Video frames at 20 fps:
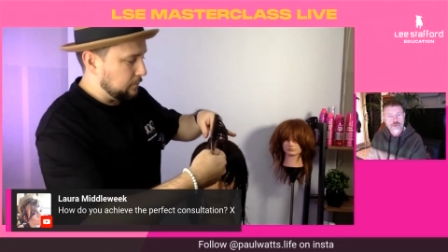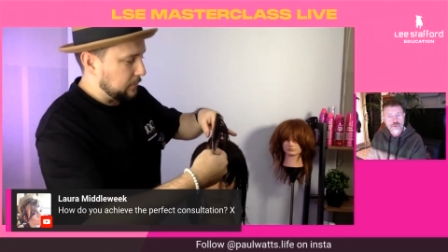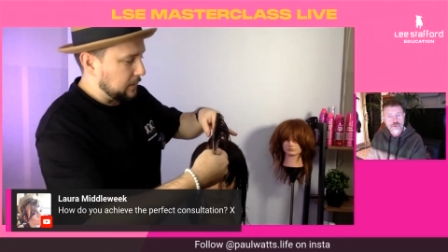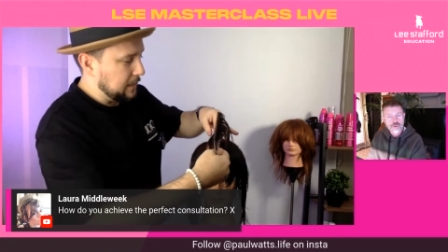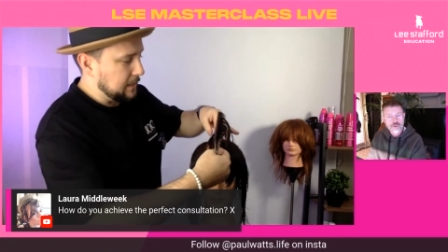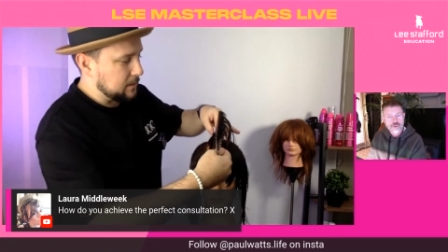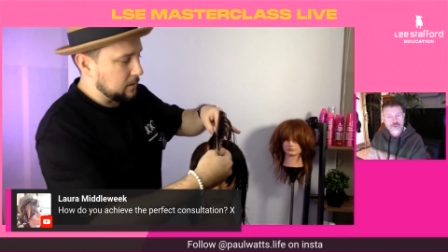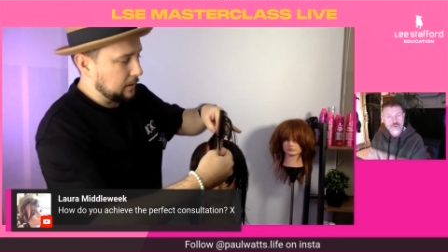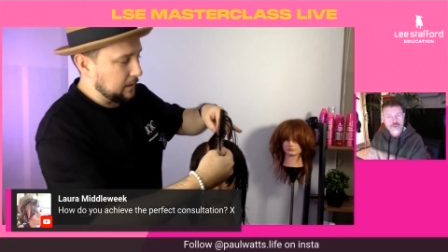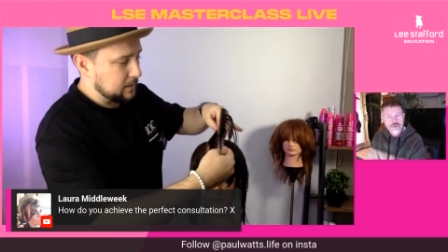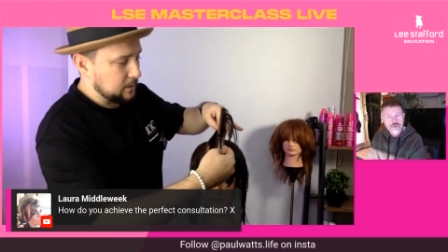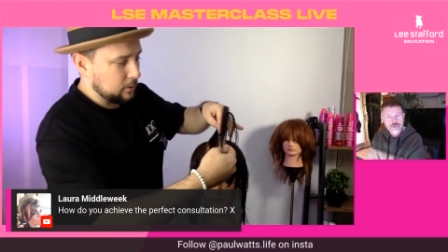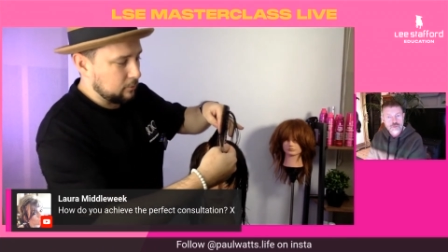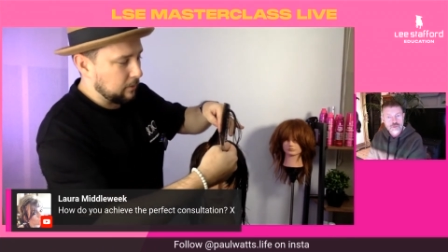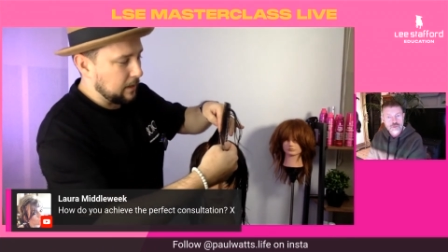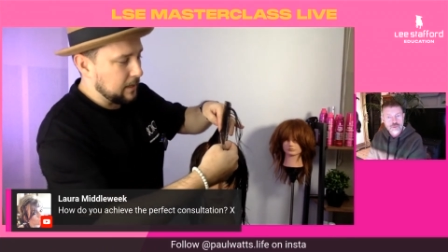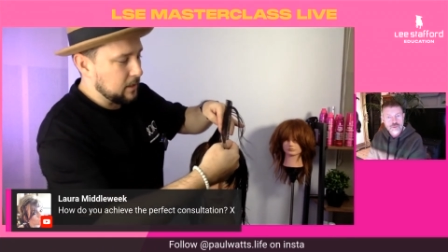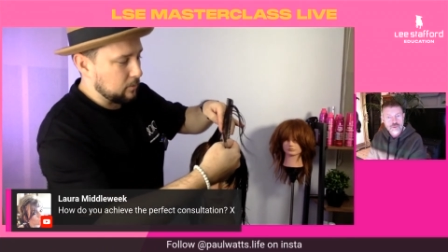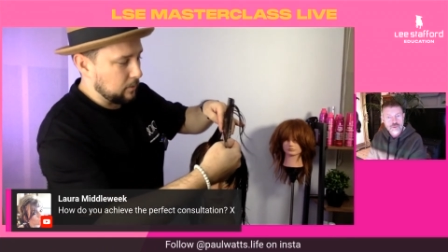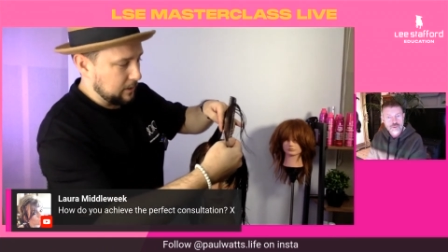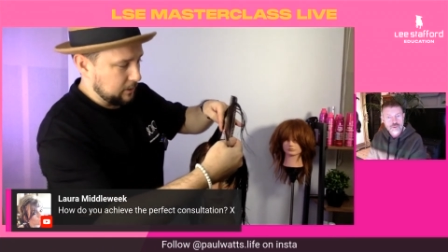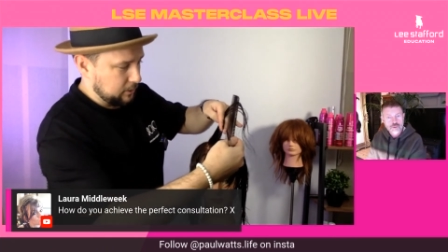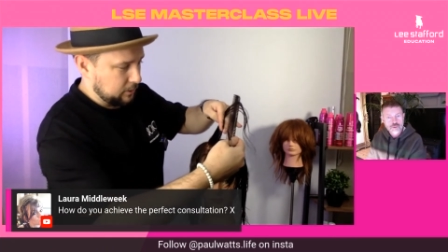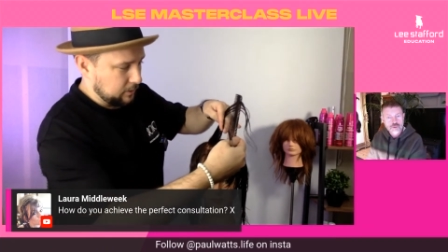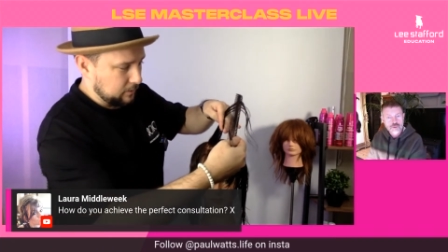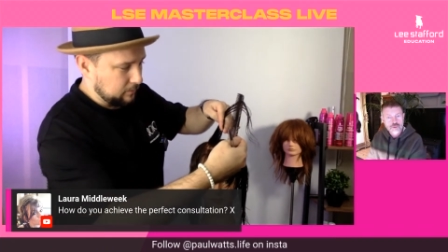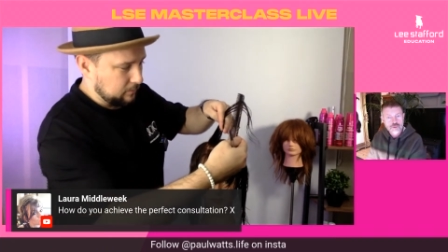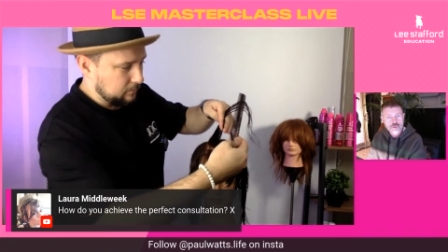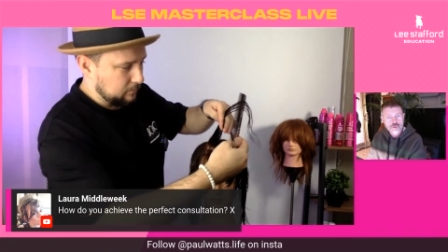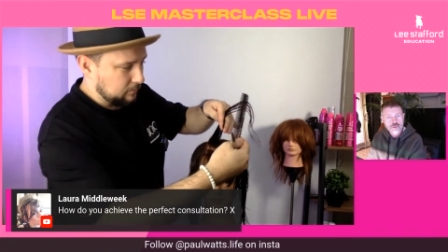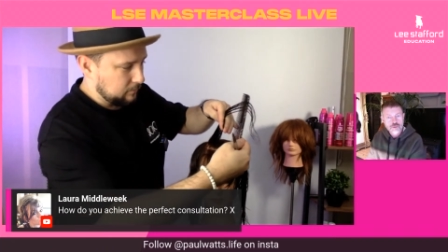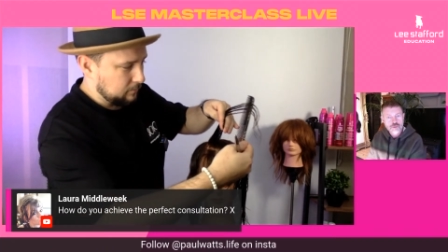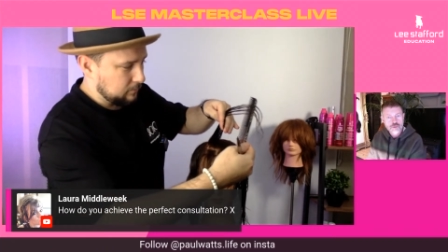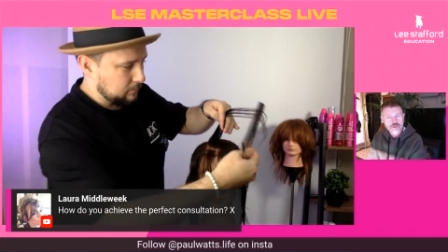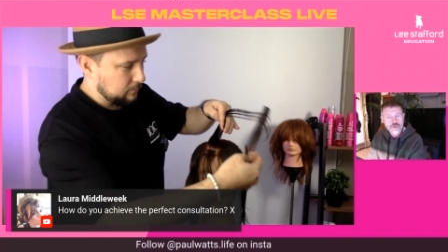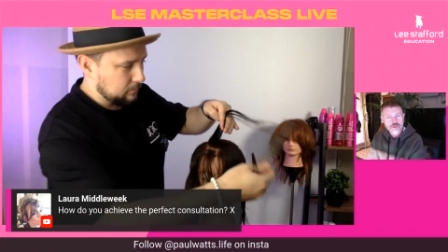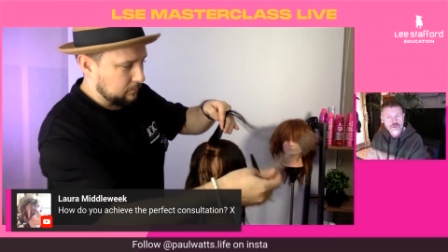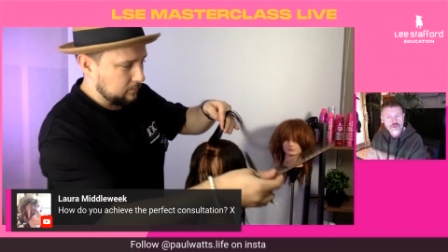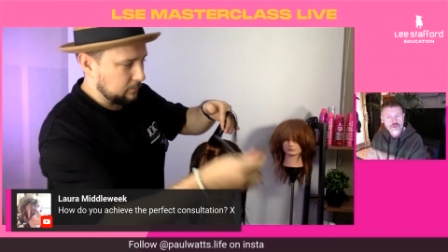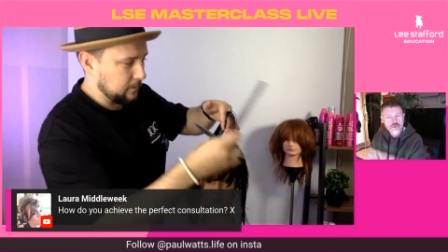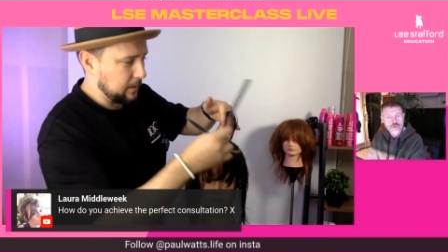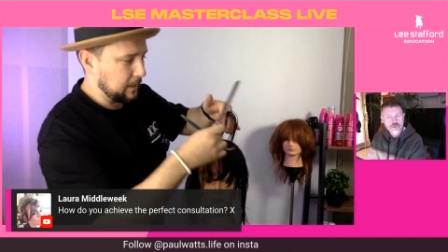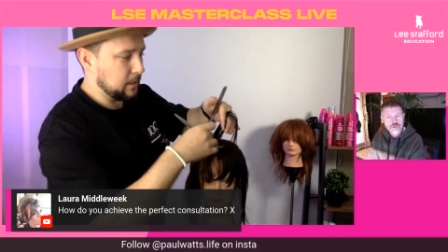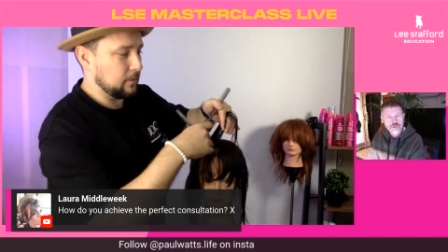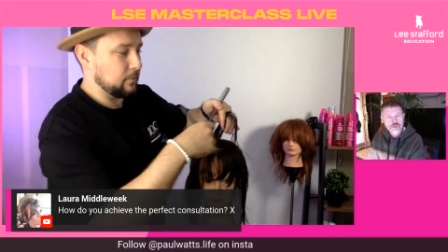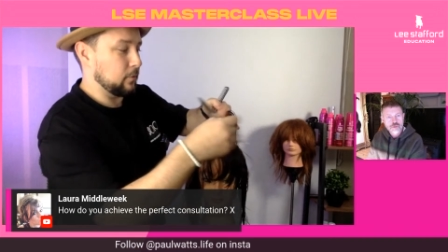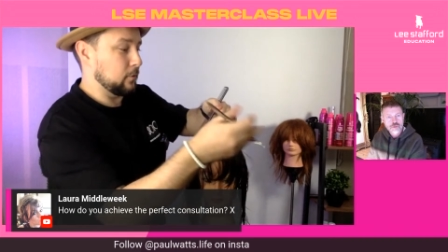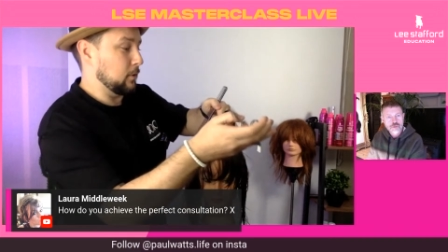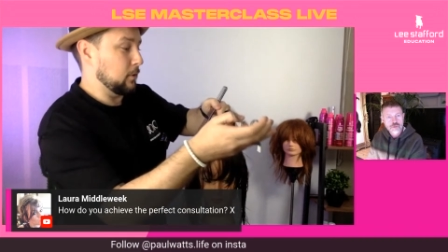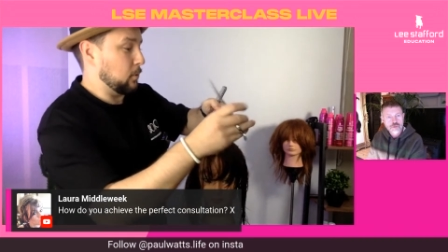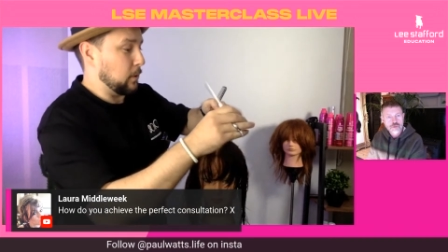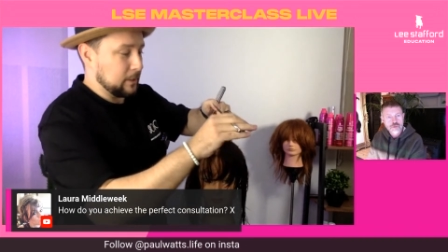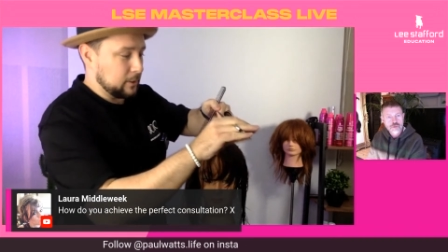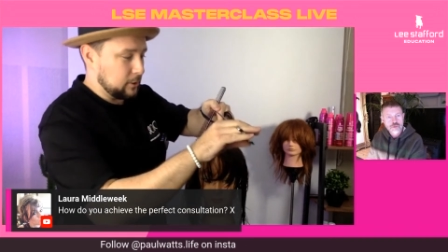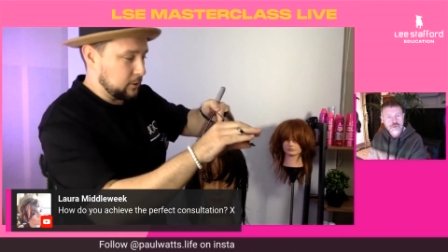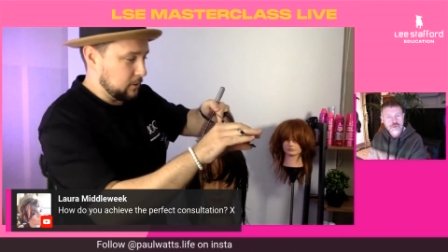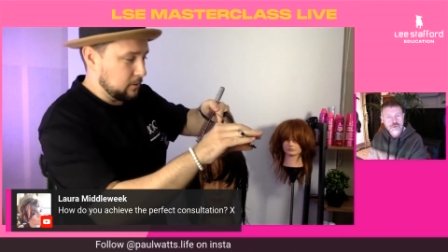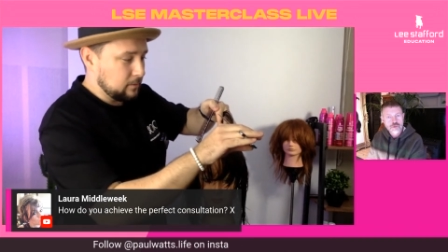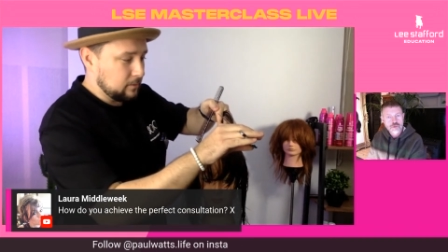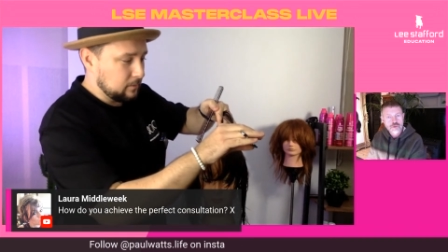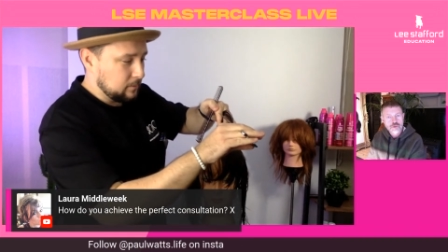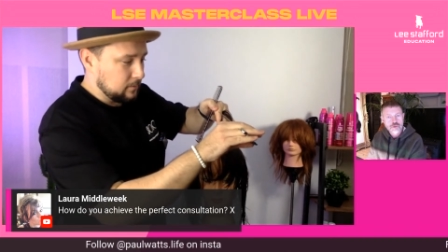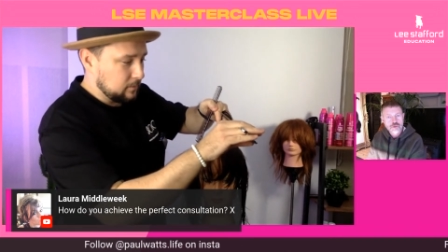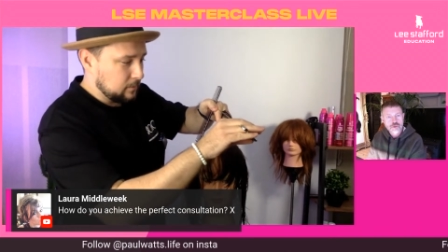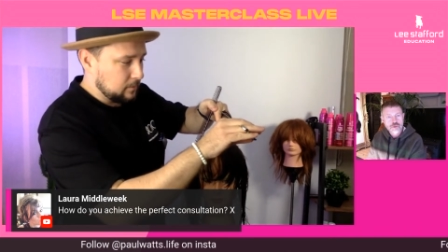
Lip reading: It's like, that's a great question. Thank you for the question.